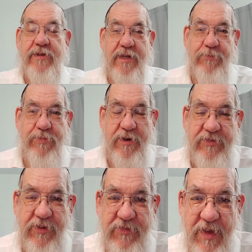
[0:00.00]
that the
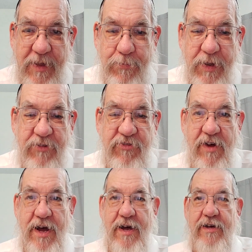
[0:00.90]
pasuk is saying
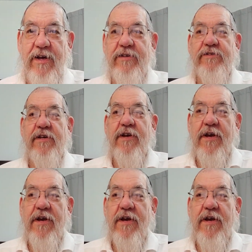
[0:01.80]
miksha achas.